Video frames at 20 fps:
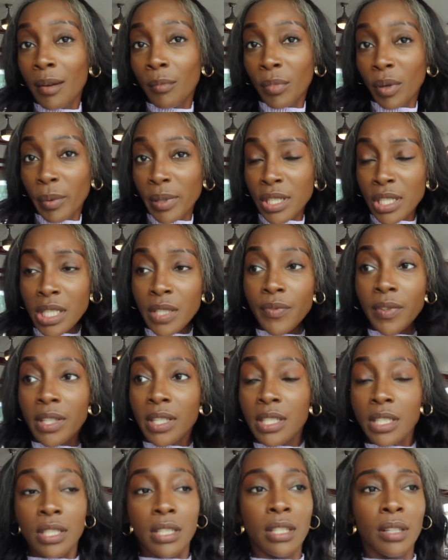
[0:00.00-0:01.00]
But we just
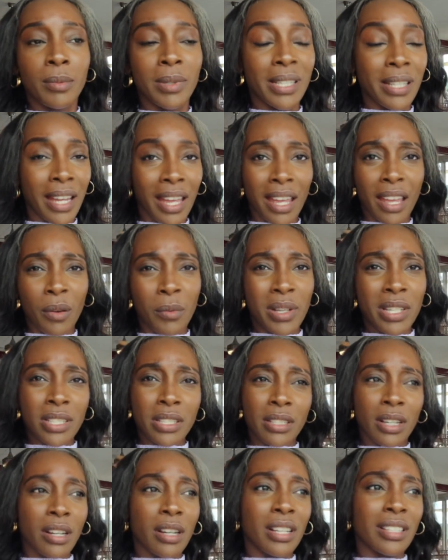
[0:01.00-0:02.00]
finished up, we
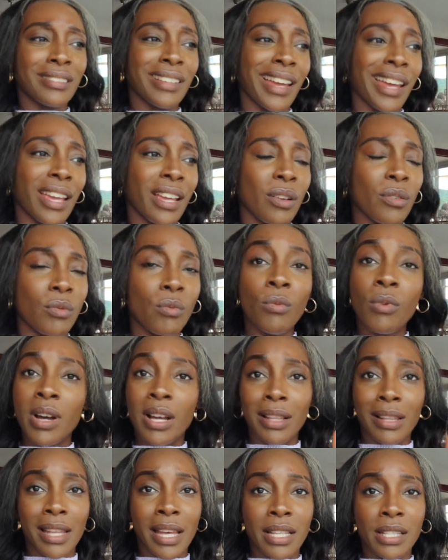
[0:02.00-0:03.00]
shared like
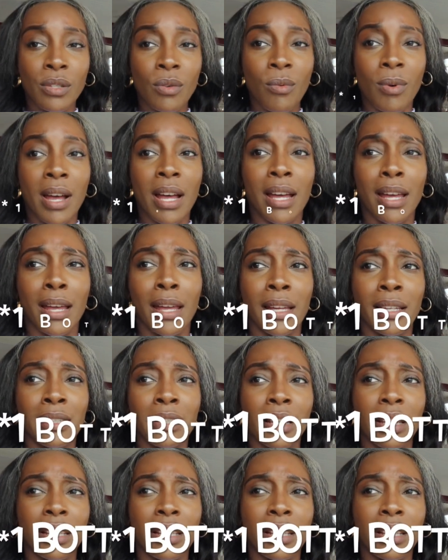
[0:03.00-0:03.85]
one glass of wine,